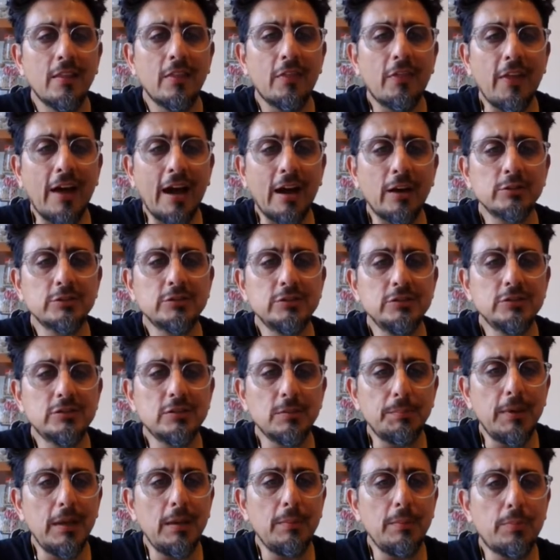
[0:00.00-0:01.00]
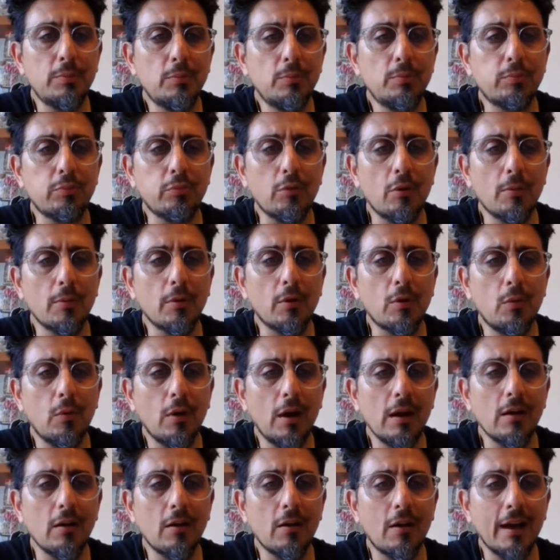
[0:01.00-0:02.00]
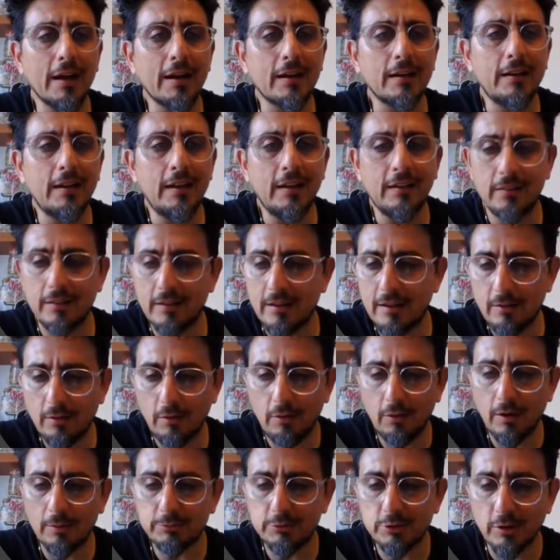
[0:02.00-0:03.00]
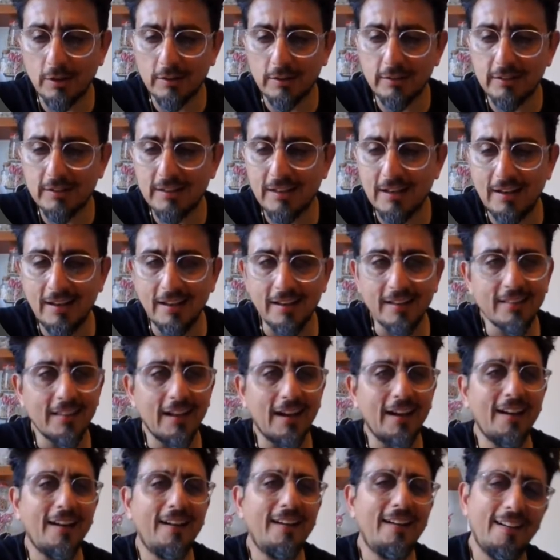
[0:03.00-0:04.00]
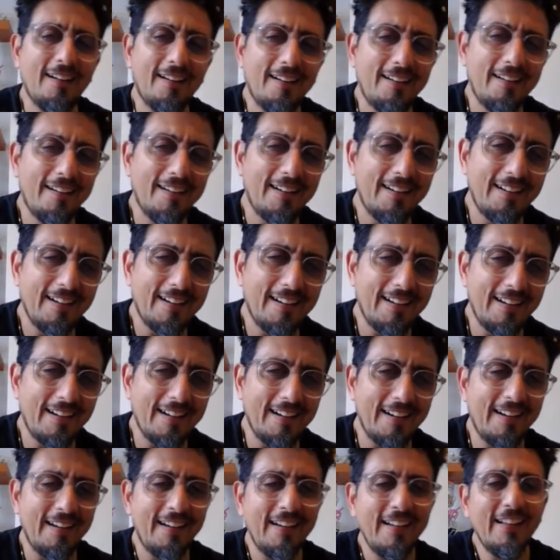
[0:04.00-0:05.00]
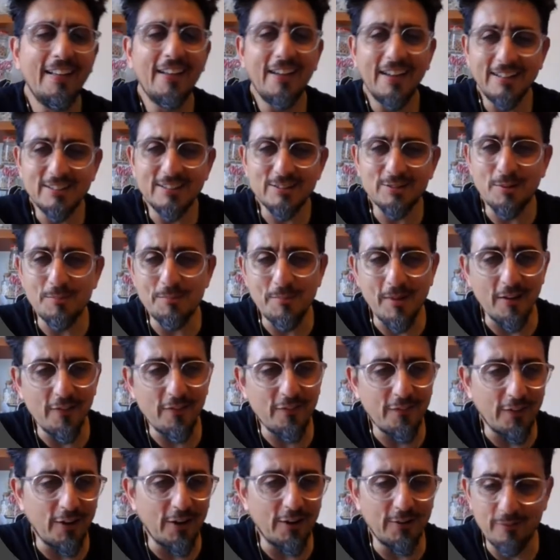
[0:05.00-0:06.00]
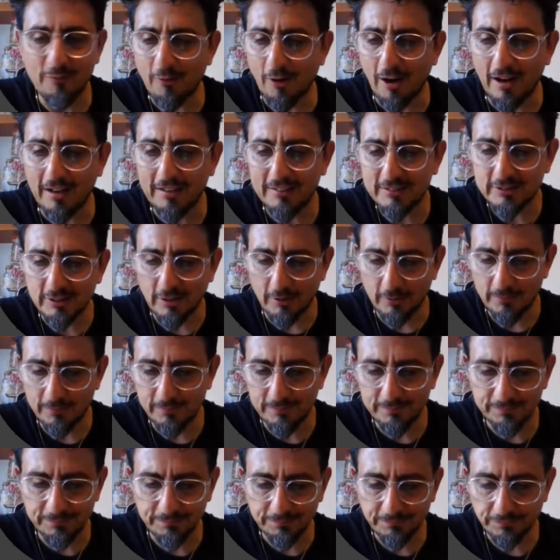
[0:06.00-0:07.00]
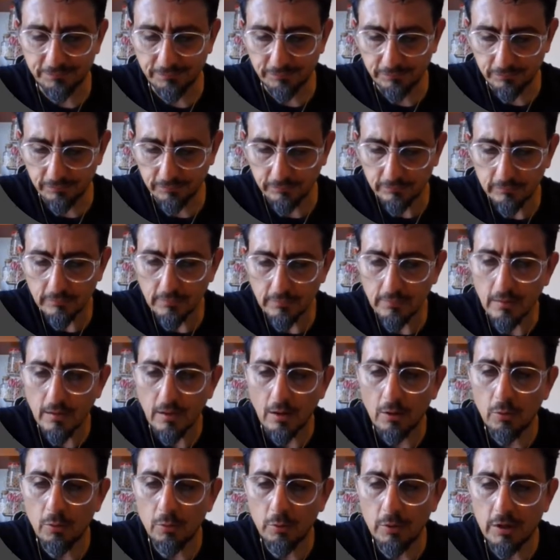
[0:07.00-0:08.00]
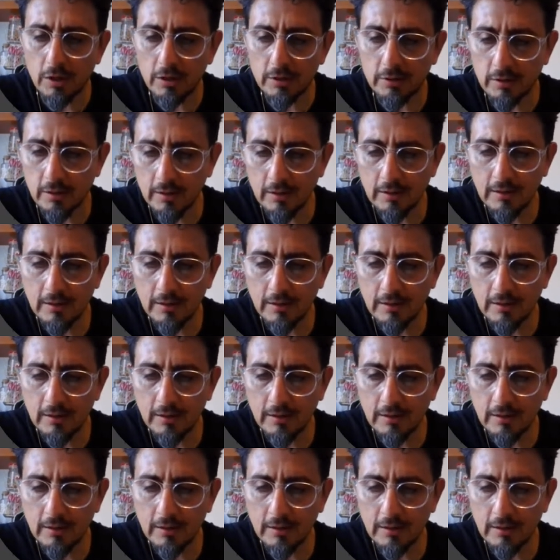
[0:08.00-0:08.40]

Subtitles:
thousands of people quite likely in there. Oh, I'm trying to click that. It's on my phone. Right, so all good.